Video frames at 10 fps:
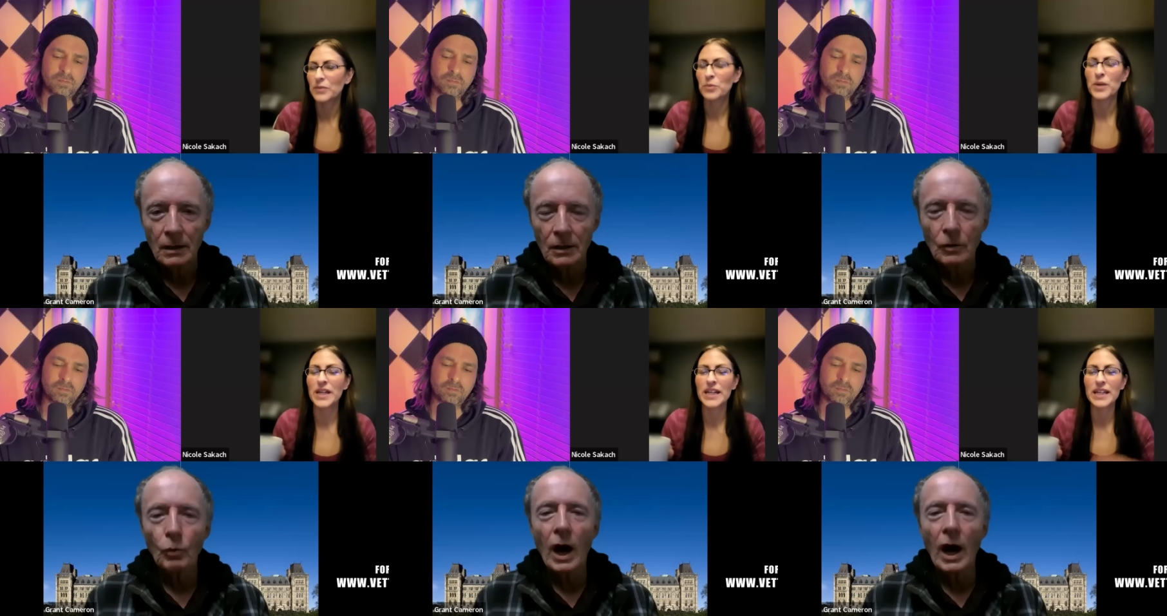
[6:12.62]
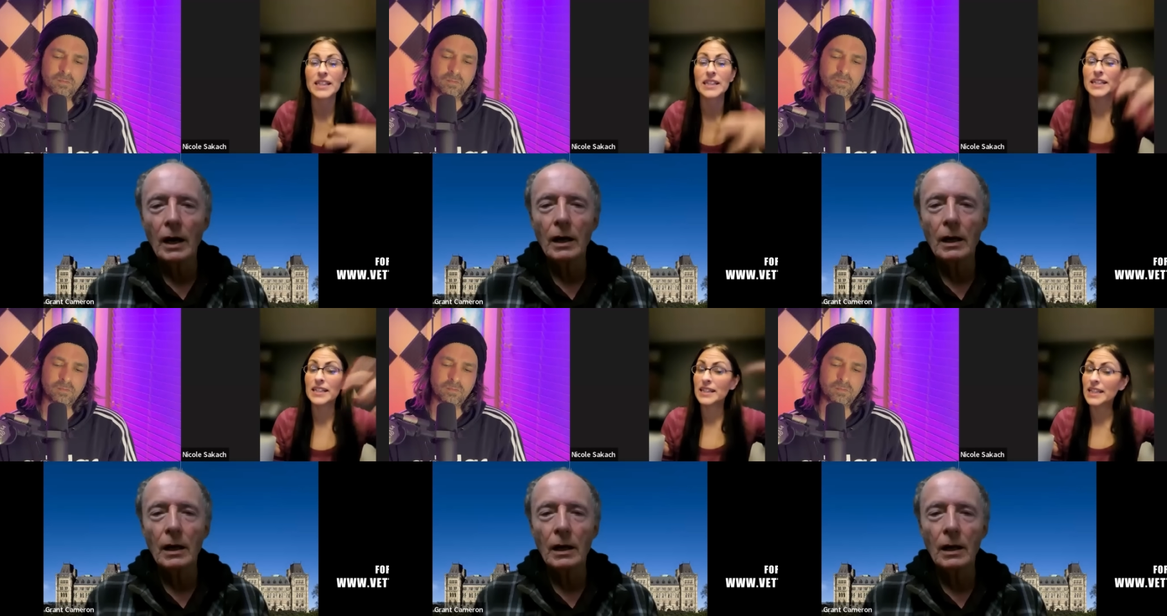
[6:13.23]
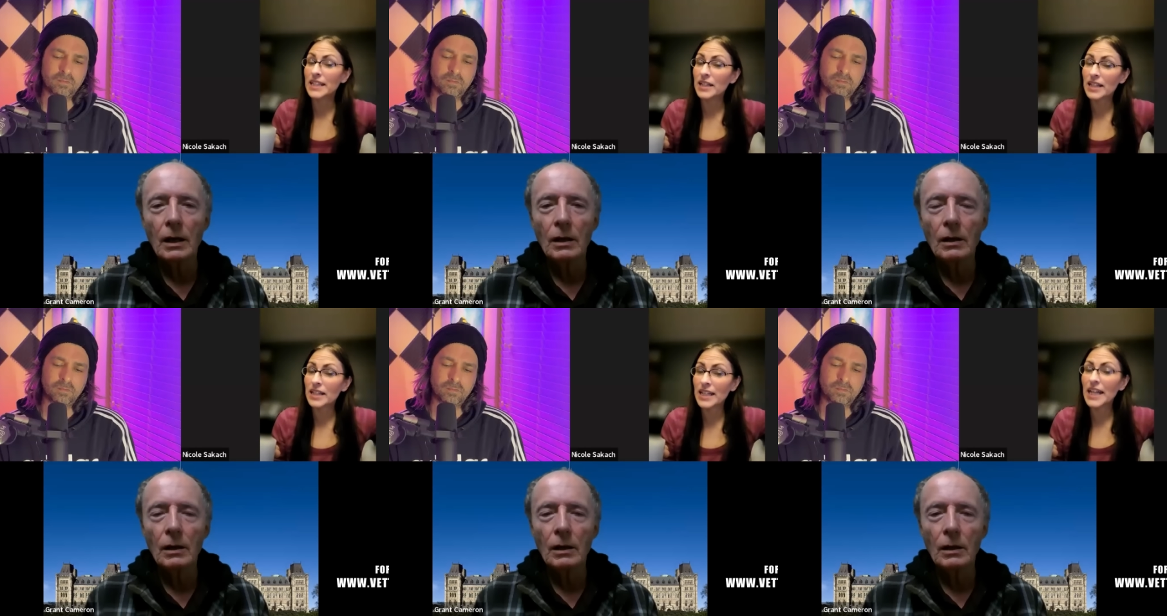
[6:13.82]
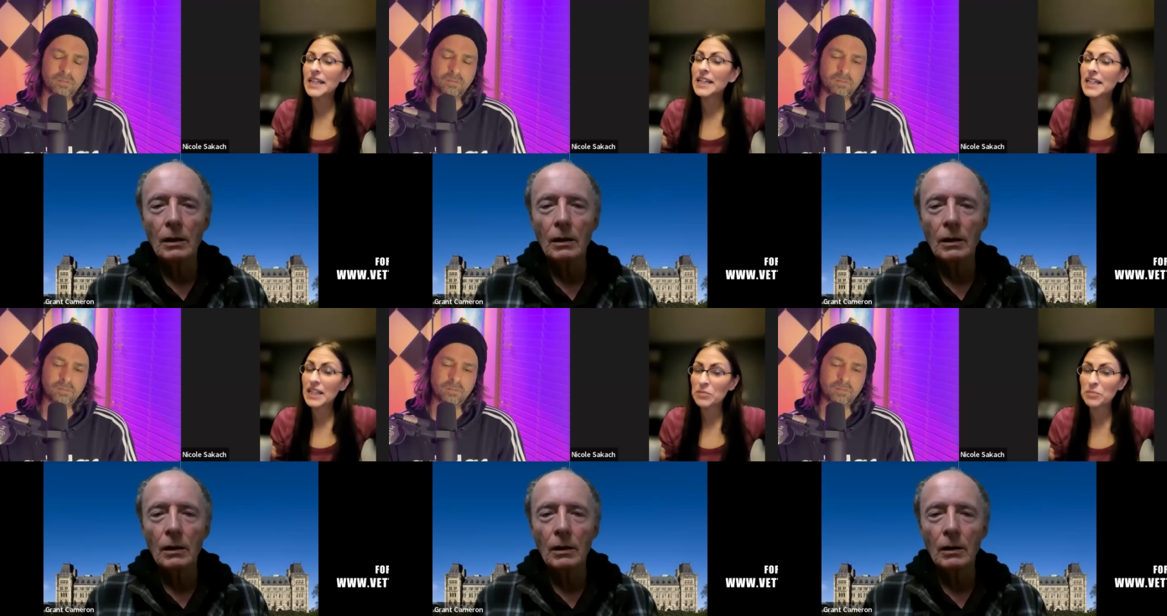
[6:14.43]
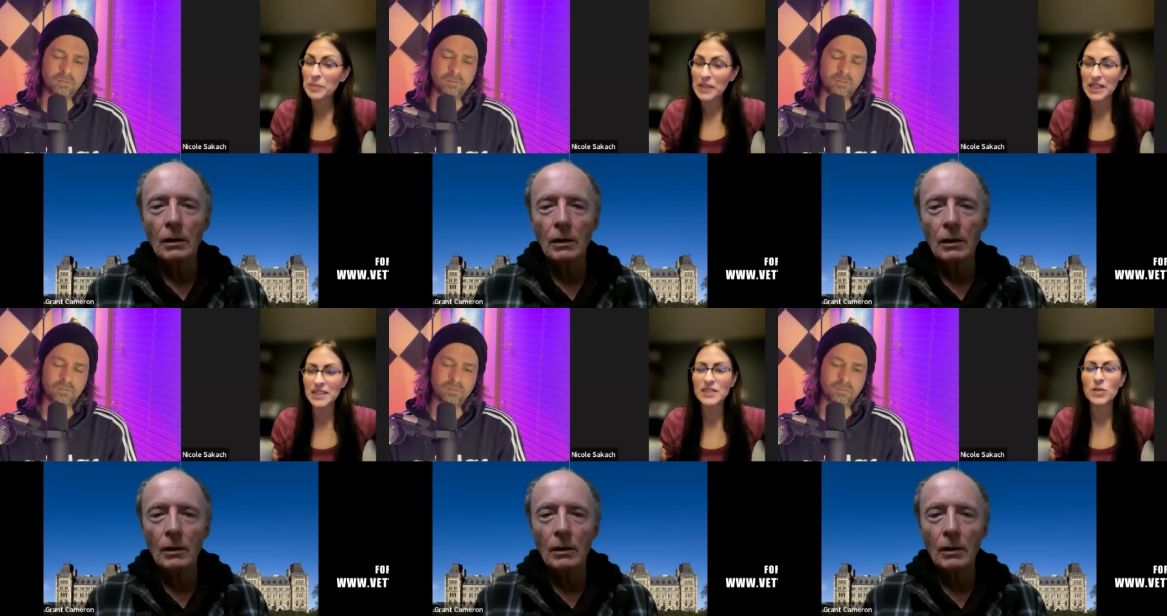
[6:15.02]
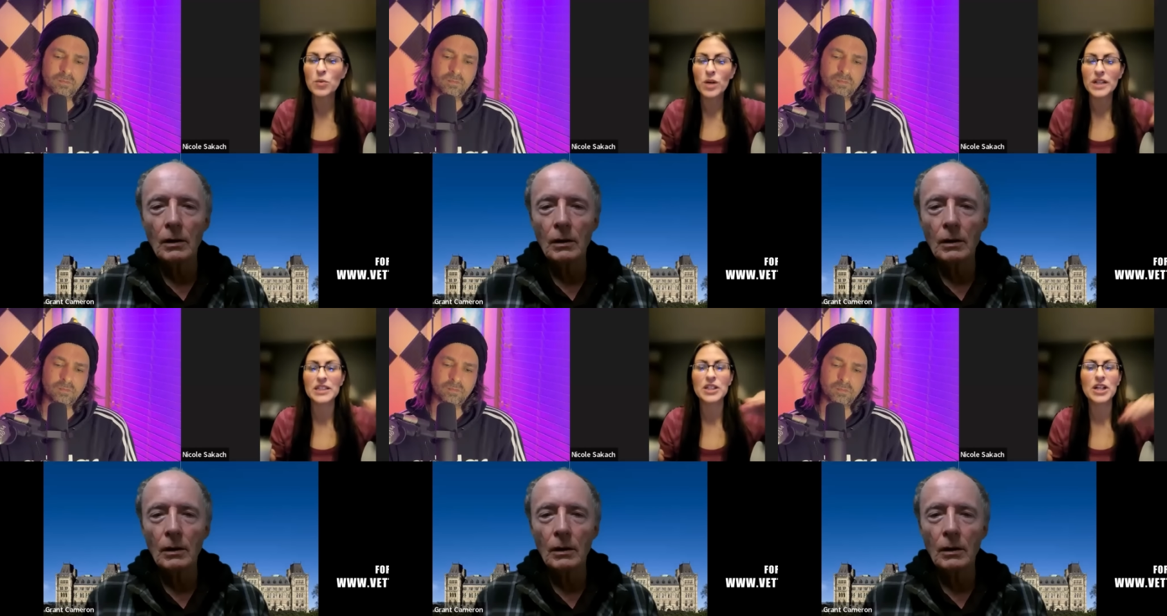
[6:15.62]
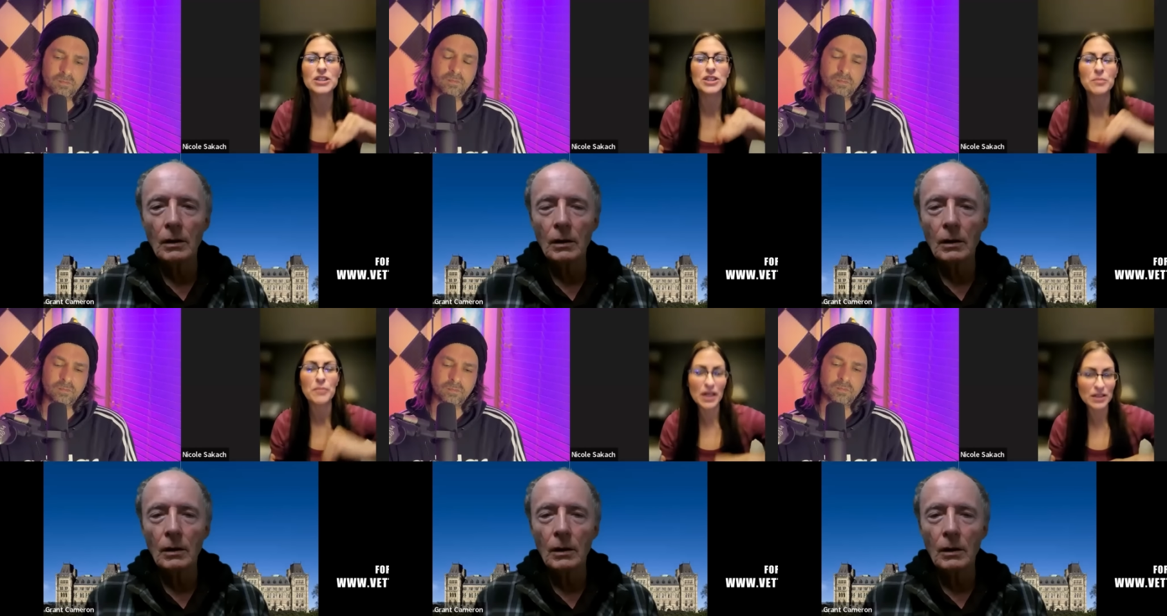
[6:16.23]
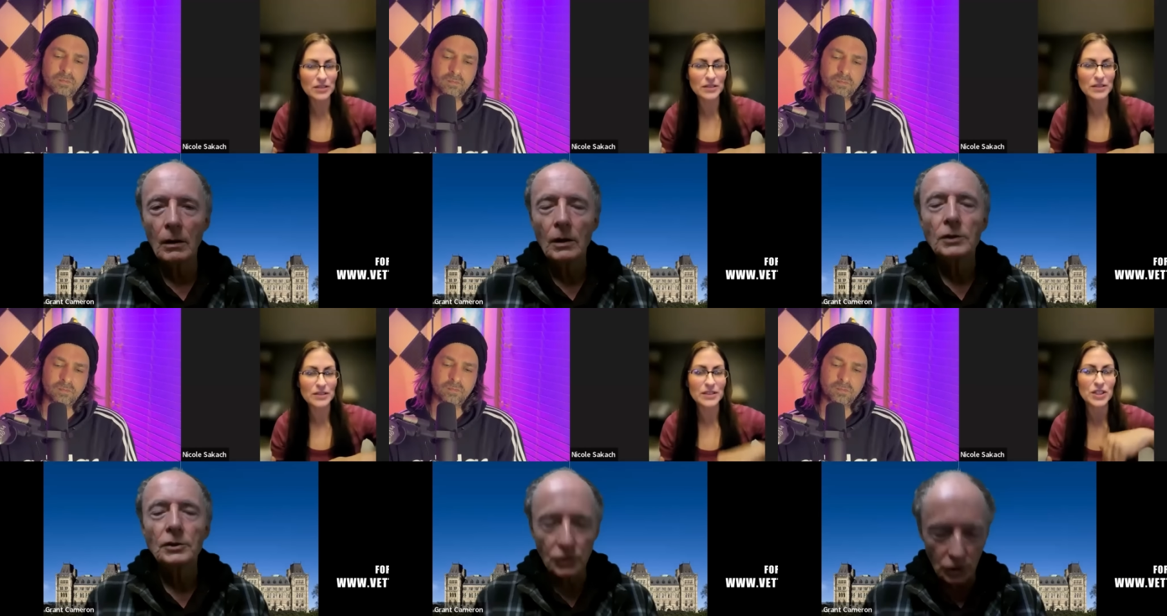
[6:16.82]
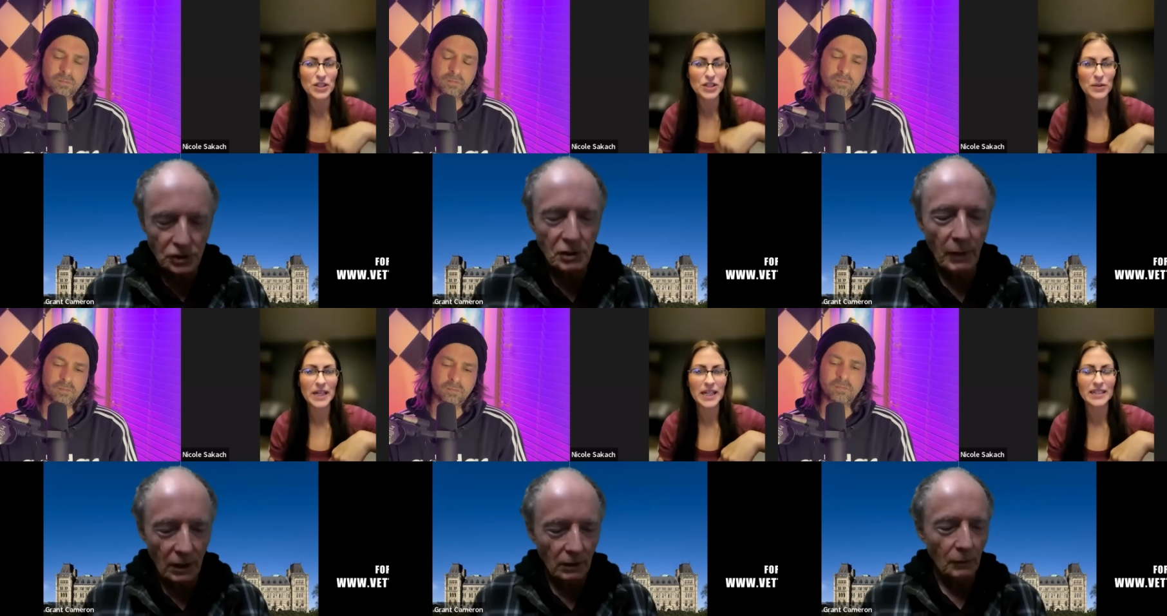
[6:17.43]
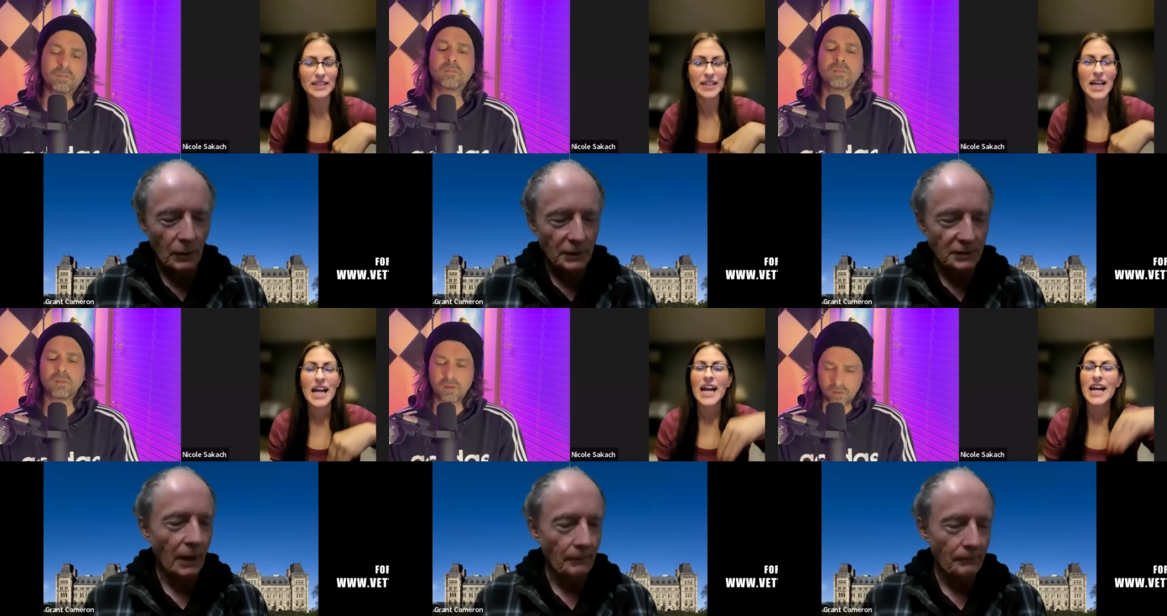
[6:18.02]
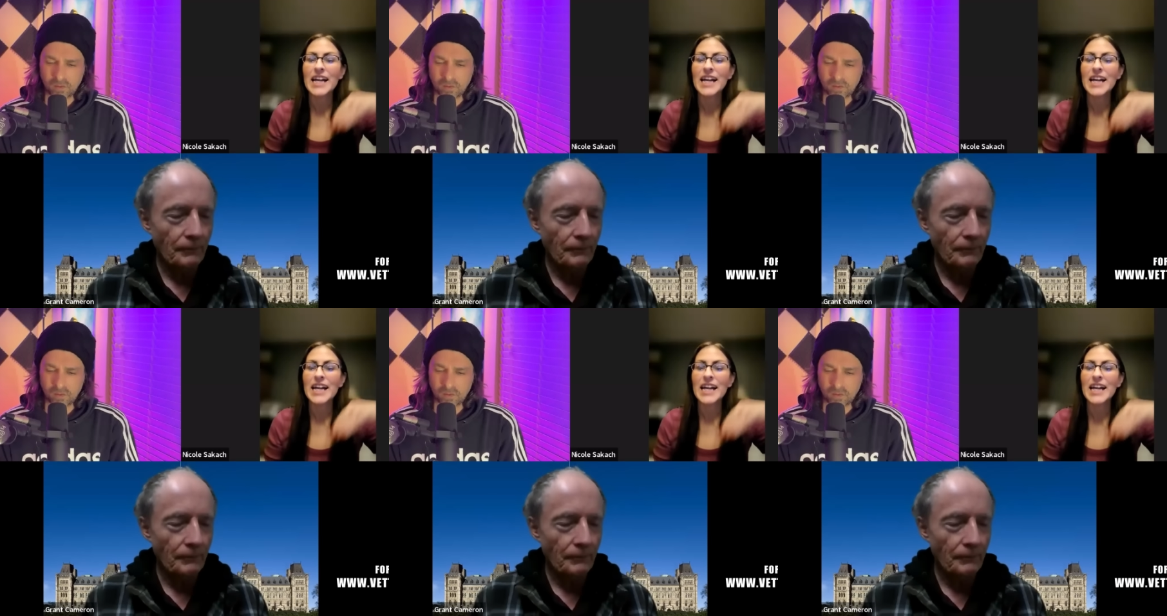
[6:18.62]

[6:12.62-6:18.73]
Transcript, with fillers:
Speaker 1: we what? the the Canadian MPs wanted Kurt Jaimungal to Kurt do Jaimungal it. it was, yeah.